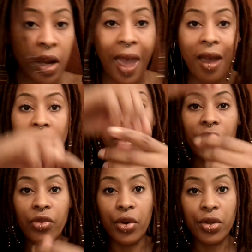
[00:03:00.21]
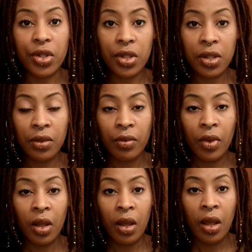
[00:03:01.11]
half first.
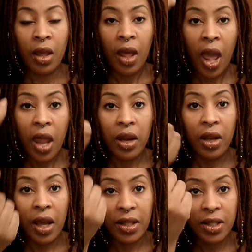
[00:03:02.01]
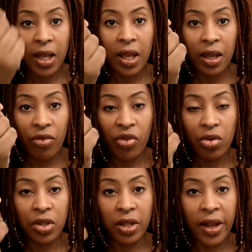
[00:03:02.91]
And then I take it,
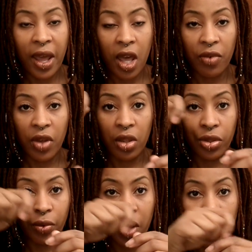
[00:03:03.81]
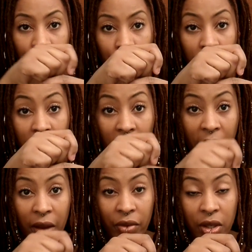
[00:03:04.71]
fold it in half, and thread it through the eye
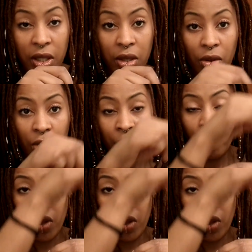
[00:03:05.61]
of the needle.